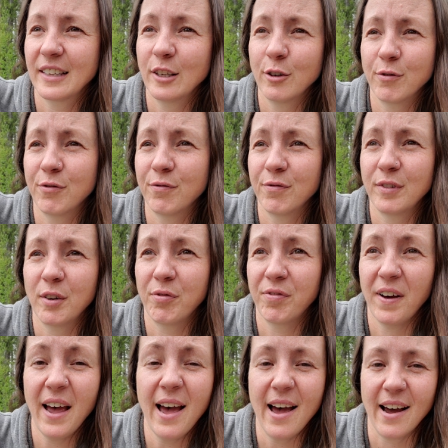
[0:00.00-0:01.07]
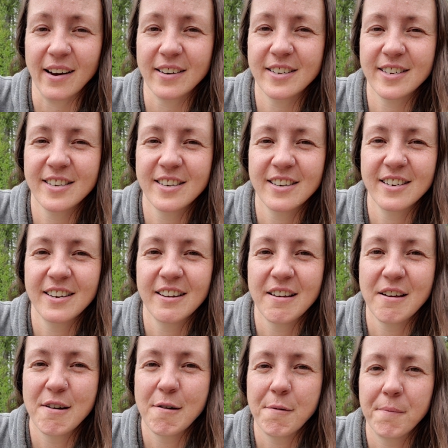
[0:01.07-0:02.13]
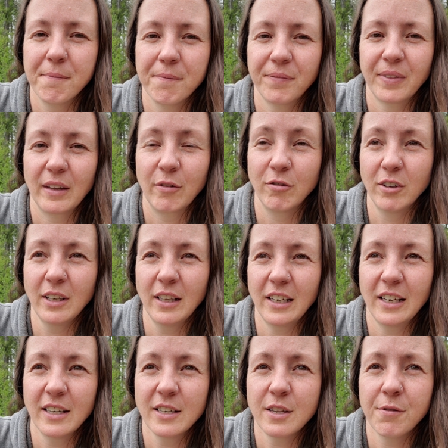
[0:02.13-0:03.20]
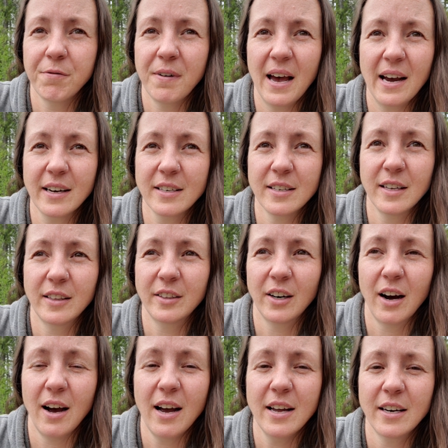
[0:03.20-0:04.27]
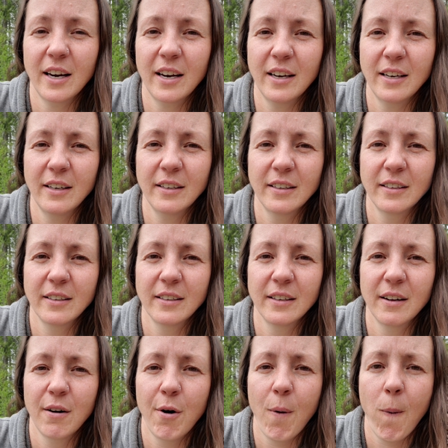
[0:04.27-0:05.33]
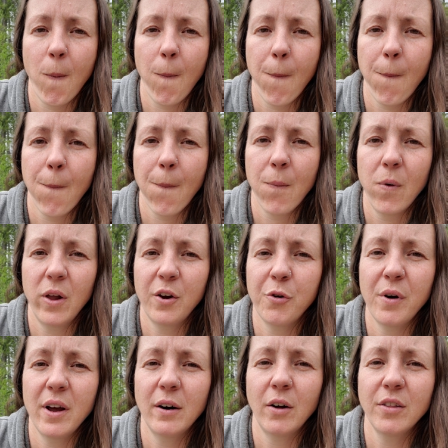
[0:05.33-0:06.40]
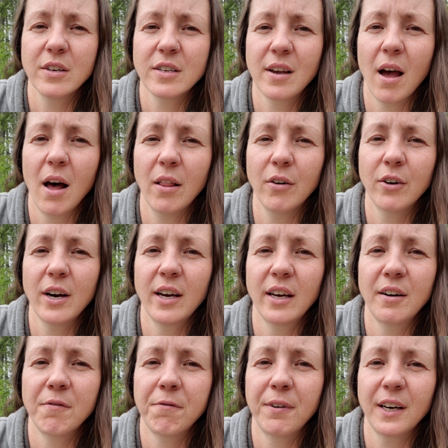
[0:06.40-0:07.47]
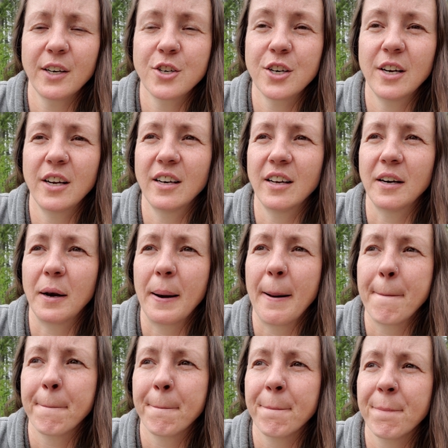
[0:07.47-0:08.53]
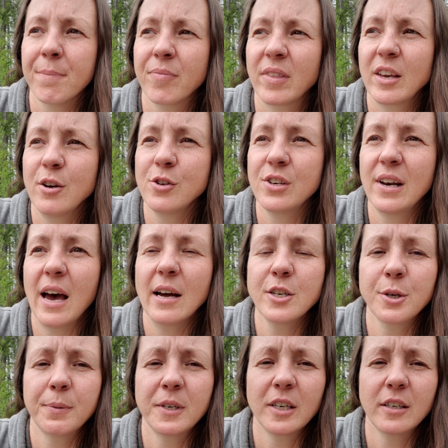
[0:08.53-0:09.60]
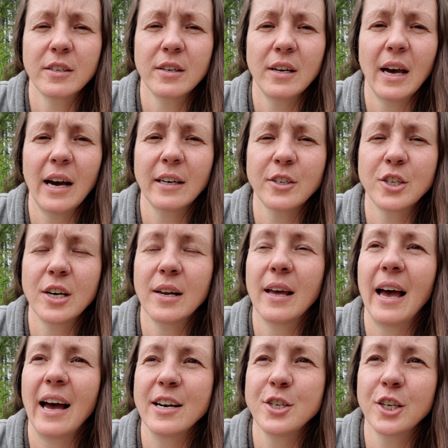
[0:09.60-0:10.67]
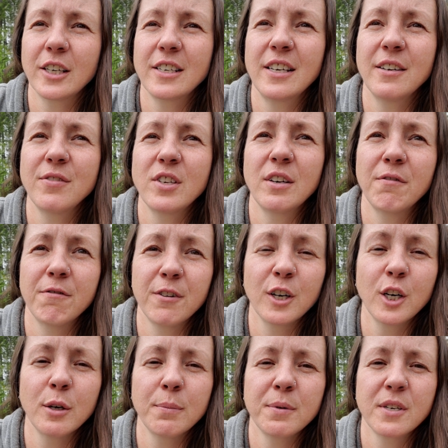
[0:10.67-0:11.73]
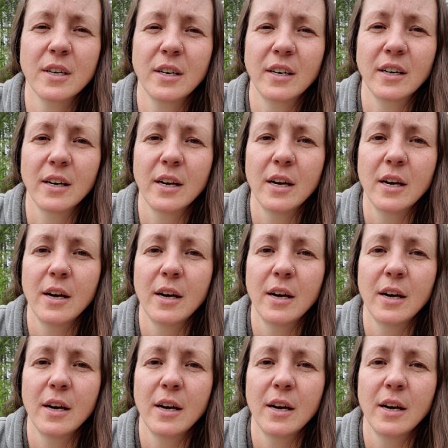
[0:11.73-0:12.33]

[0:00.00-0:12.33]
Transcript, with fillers: the, the facts. Really, it's the facts that they're hiding. They create all this coloring and fiction and using adjectives, ad, adjectives and verbs, and,